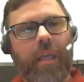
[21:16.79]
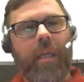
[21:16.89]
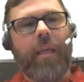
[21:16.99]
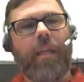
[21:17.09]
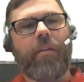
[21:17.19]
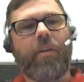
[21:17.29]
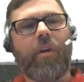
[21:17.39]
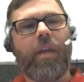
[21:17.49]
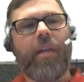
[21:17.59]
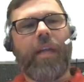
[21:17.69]
And
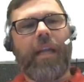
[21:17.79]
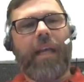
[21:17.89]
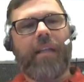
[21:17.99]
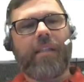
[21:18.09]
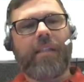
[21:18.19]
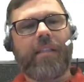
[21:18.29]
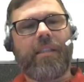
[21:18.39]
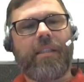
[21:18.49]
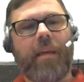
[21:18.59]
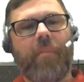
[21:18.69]
during that
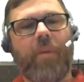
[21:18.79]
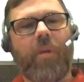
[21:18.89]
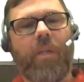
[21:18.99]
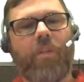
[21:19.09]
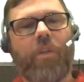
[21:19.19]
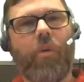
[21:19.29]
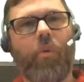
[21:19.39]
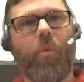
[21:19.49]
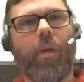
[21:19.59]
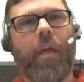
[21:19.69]
analysis, you can
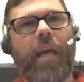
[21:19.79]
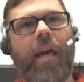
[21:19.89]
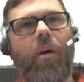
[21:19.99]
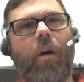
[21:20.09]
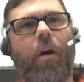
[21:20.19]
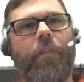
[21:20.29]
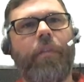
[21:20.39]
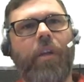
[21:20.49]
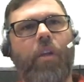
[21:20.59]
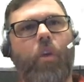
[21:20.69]
tune how
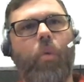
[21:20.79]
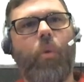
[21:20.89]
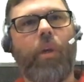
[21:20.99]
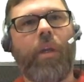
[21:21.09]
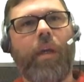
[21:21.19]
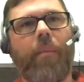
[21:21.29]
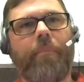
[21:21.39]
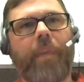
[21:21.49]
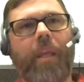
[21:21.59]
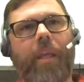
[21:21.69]
often you would
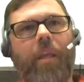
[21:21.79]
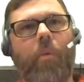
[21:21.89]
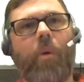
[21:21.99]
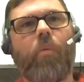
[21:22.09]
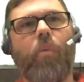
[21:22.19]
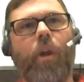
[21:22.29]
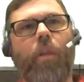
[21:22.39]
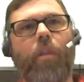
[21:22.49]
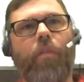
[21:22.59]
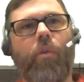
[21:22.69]

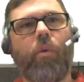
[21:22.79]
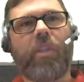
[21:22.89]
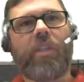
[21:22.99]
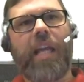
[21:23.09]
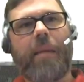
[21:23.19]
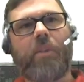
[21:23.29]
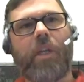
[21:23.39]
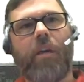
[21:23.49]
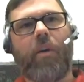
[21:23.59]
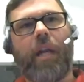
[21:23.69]
run through a
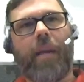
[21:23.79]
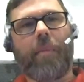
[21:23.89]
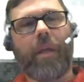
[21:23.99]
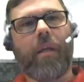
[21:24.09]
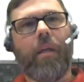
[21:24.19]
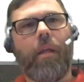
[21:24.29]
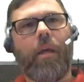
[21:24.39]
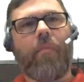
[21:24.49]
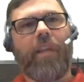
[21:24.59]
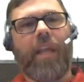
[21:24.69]
snapshot or an epic
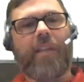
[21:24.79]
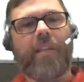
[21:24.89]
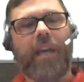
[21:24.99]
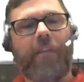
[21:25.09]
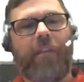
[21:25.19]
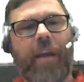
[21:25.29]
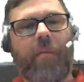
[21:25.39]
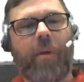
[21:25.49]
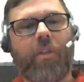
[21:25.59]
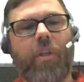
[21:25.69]
of the ACI
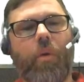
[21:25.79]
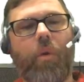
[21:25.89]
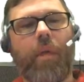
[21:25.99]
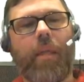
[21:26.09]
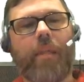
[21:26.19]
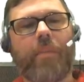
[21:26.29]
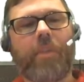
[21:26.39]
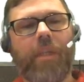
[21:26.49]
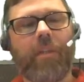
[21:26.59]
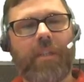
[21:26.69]
fabric. So in this
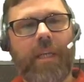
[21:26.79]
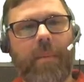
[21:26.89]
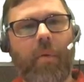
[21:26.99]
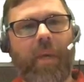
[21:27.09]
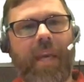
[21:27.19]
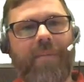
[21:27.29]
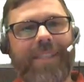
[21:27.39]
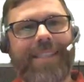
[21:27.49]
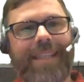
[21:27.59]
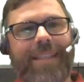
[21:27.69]
particular demo, we have
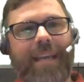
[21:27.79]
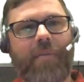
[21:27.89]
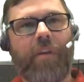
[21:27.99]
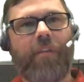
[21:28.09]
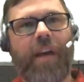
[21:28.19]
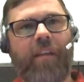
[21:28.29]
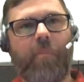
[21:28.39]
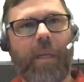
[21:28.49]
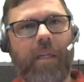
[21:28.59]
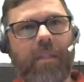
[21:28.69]
it set to every 5
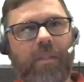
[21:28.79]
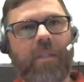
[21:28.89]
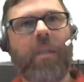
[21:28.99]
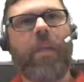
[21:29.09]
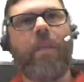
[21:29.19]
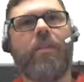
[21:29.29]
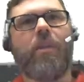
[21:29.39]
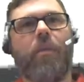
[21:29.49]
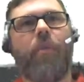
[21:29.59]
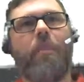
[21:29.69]
minutes.
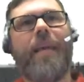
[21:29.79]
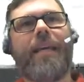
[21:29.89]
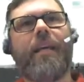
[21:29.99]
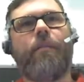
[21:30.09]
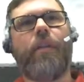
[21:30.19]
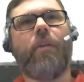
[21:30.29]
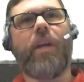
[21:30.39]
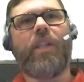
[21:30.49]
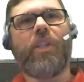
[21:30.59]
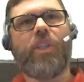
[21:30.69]
So if we make a
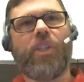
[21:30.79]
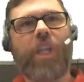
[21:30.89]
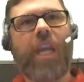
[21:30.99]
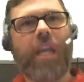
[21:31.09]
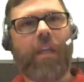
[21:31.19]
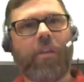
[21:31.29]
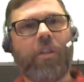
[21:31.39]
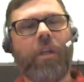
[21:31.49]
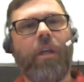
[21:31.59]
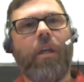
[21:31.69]
configuration
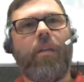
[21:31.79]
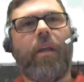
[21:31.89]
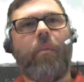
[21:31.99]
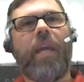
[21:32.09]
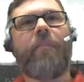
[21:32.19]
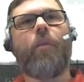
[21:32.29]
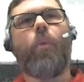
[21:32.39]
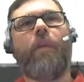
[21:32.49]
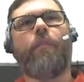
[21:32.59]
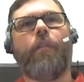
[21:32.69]
change, then we have to
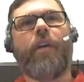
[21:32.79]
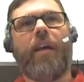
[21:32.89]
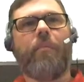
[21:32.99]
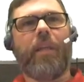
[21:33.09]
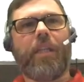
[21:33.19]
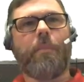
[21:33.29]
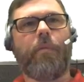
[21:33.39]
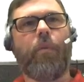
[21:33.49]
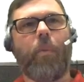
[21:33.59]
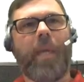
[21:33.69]
wait for 5 minutes
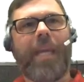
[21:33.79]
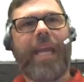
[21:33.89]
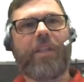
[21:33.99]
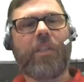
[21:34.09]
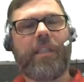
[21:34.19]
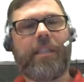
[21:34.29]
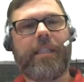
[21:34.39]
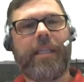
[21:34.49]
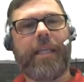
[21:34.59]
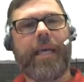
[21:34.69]
before we can actually
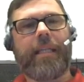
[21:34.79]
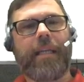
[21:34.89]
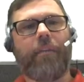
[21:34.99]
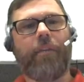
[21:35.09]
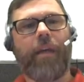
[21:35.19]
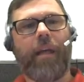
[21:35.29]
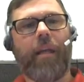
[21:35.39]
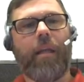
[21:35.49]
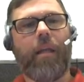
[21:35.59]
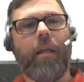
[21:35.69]
see it
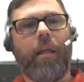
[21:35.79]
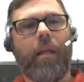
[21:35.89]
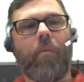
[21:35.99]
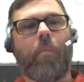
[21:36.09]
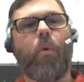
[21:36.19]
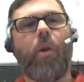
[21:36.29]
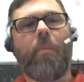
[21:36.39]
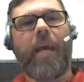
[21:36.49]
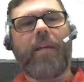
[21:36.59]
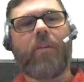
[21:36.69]
identified and report
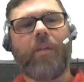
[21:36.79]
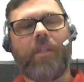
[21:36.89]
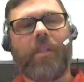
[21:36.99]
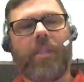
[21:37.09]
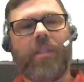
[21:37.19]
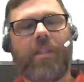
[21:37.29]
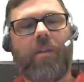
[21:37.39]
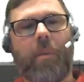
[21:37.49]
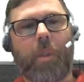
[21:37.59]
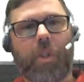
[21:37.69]
it back to us in the Cisco
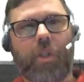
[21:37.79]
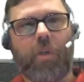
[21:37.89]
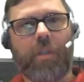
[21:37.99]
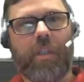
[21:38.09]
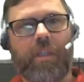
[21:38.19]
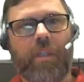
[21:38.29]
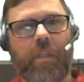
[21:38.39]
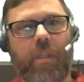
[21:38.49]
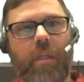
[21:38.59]
Network Assurance Engine.